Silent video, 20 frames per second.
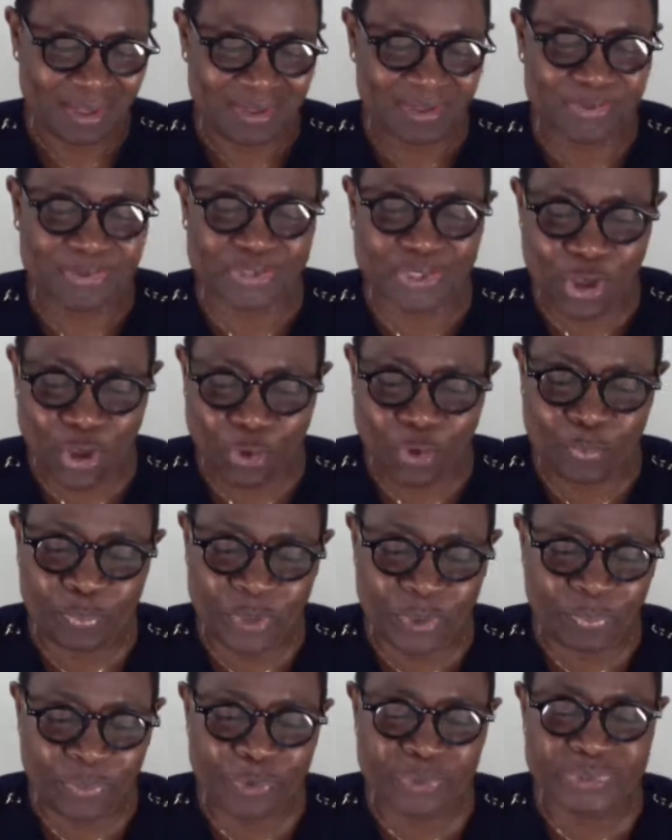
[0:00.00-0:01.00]
So
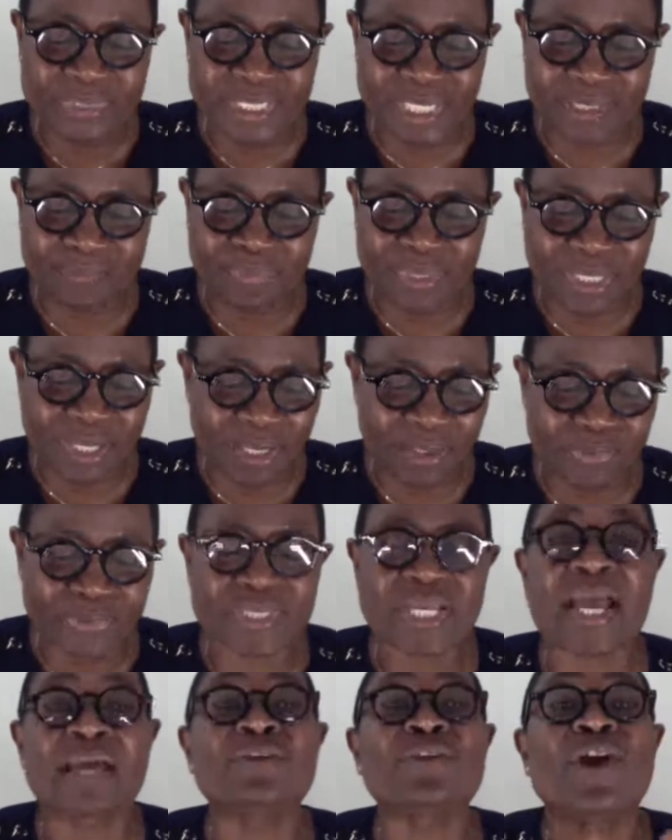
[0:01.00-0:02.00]
people said because,
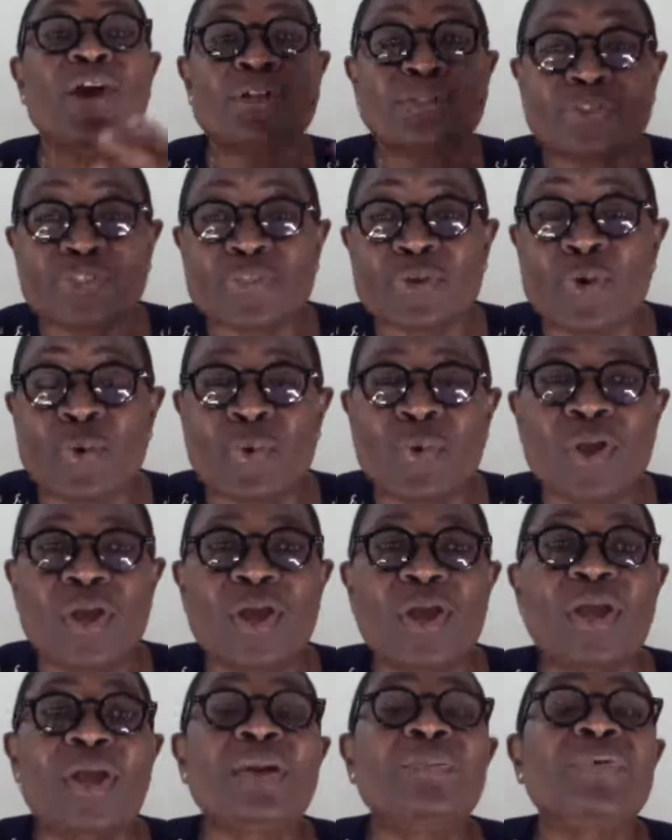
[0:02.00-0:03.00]
and also
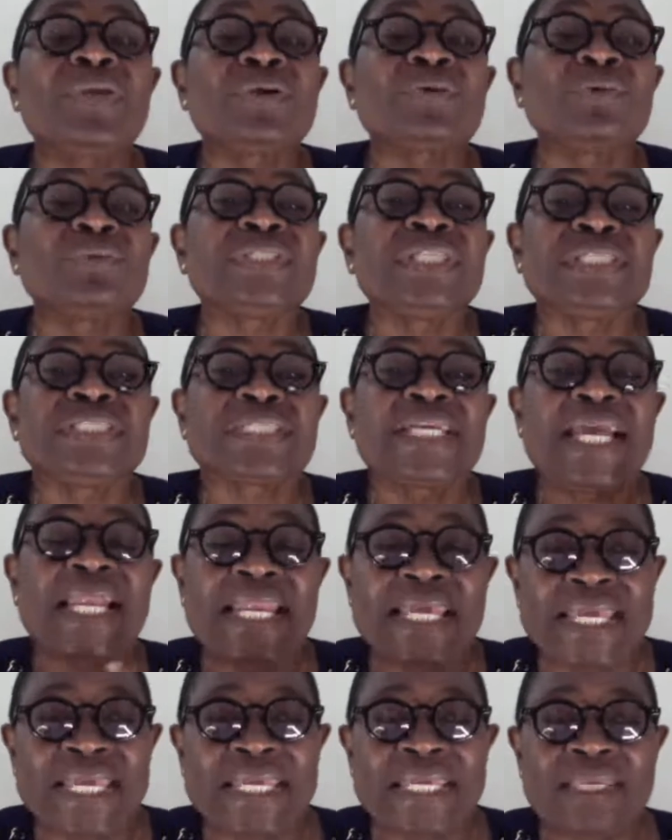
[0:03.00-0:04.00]
because it's
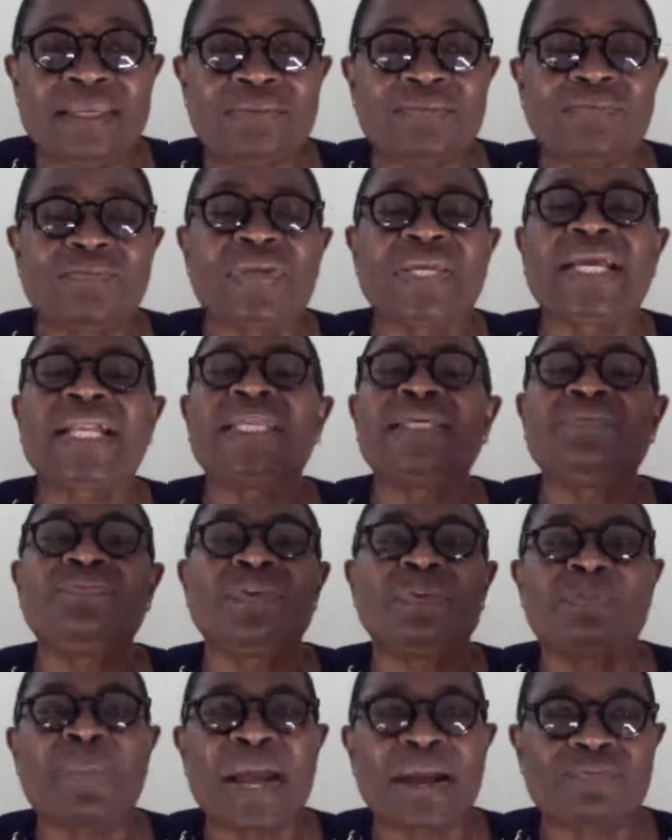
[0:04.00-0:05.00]
clean, they clean the
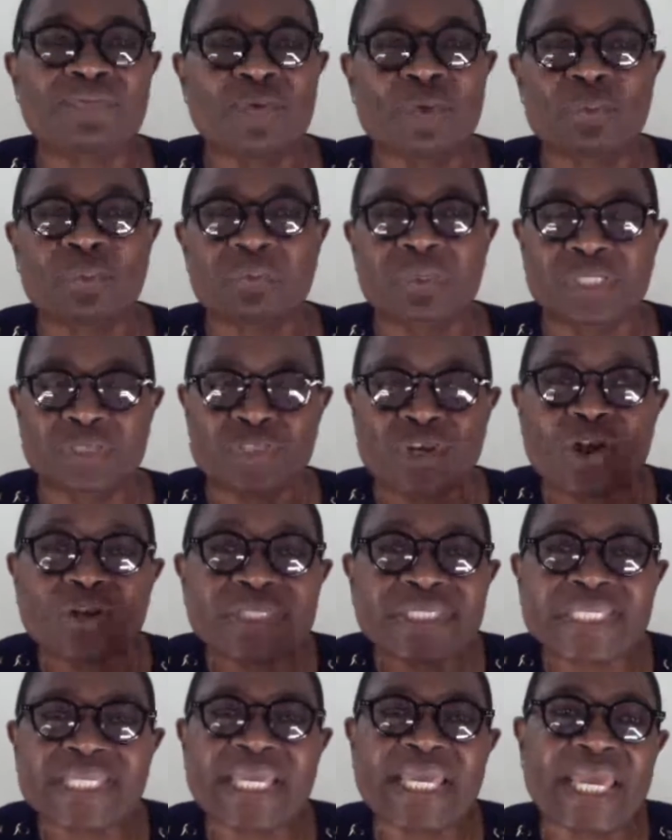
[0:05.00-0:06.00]
bathroom with
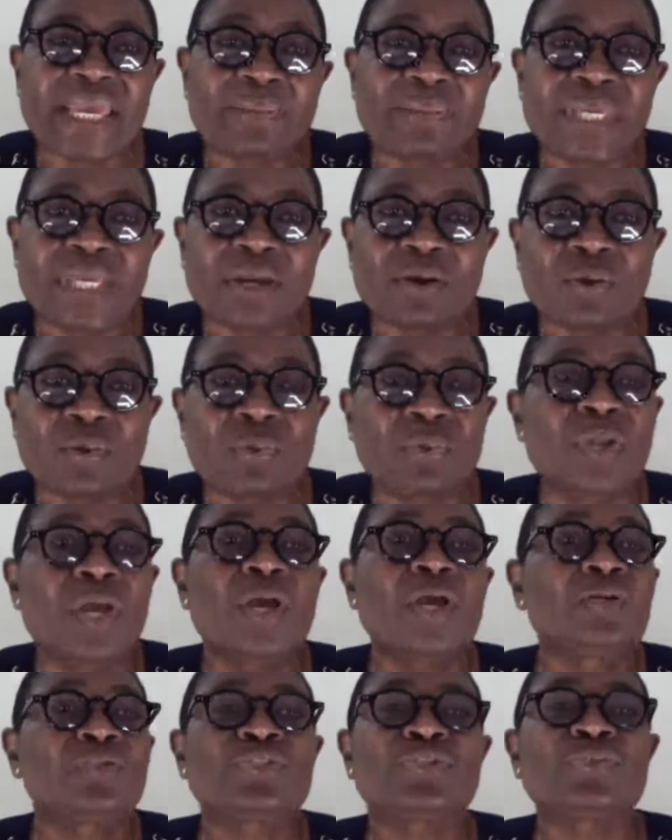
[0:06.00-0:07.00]
toxic chemical.
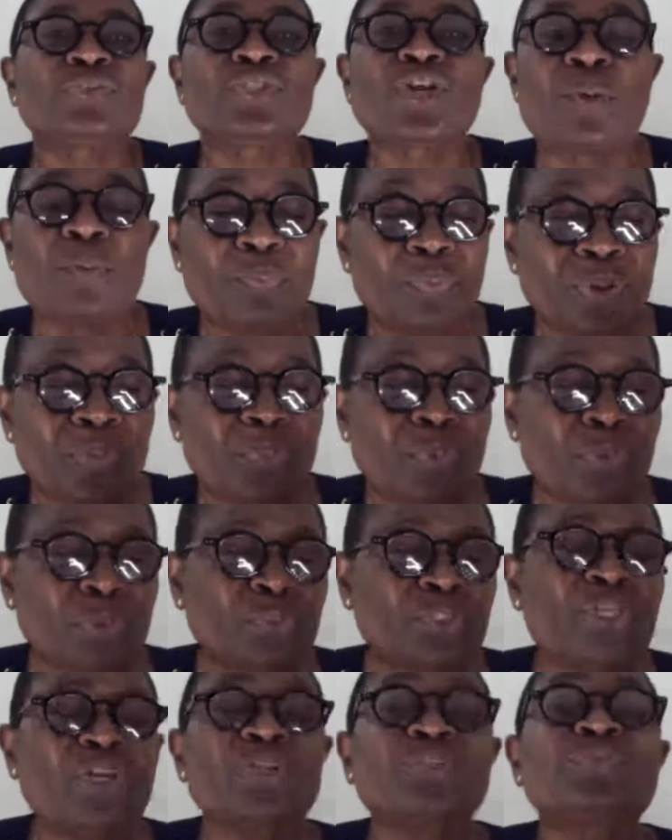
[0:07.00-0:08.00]
So some people
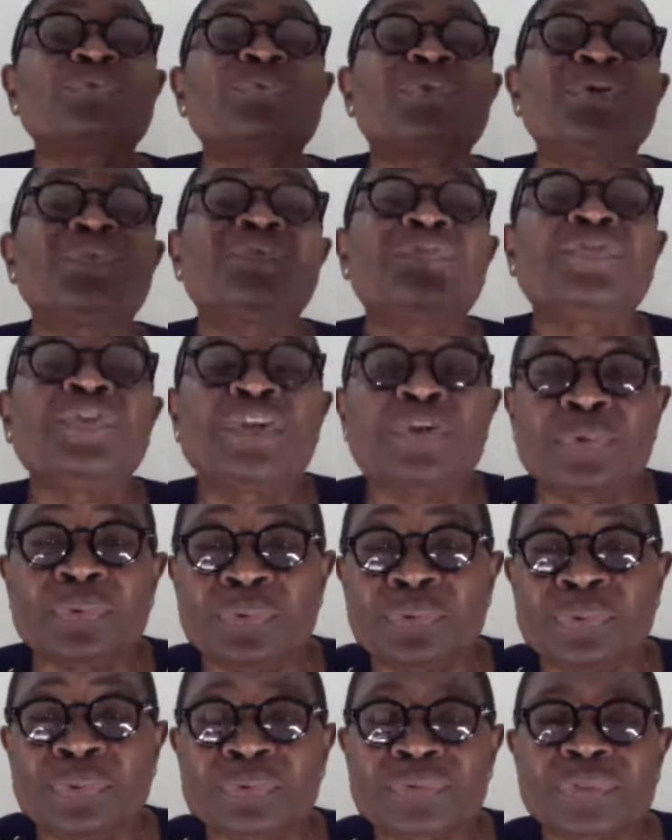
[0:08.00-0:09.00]
just
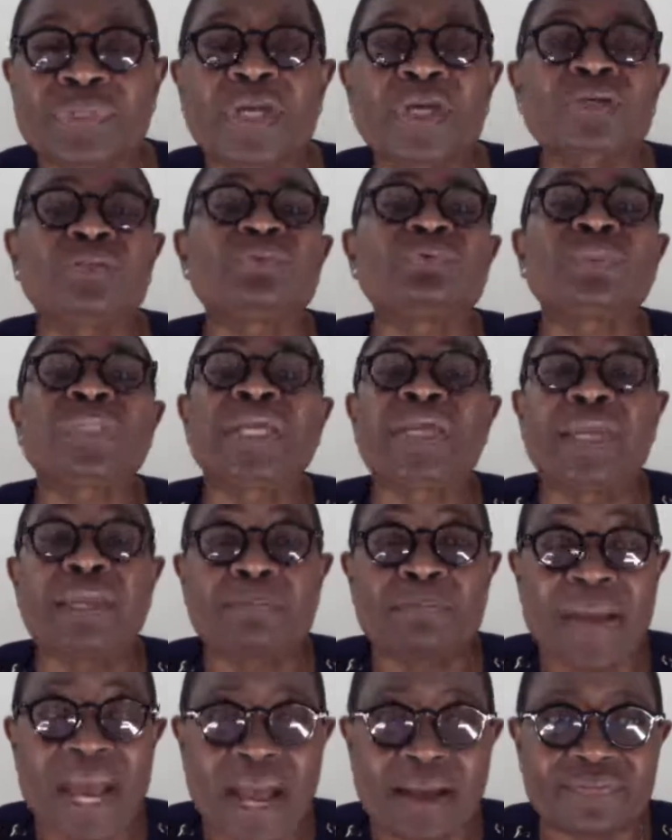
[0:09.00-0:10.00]
refuse to take a
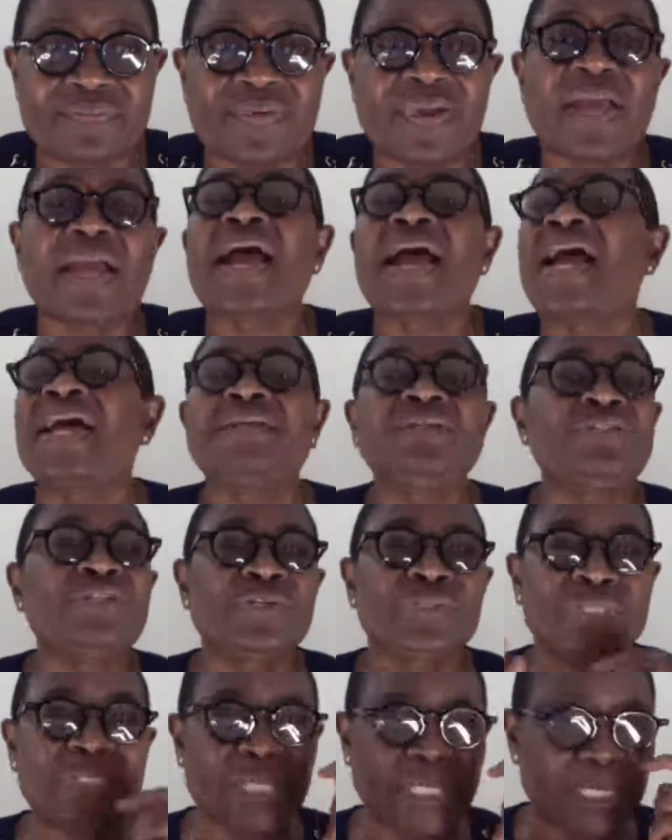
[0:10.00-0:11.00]
bath. I
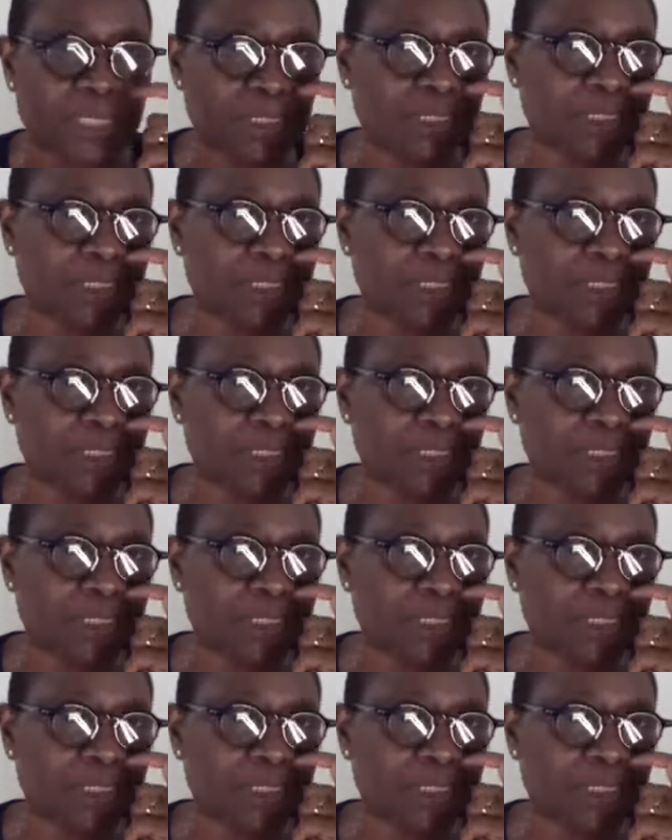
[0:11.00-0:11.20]
just take a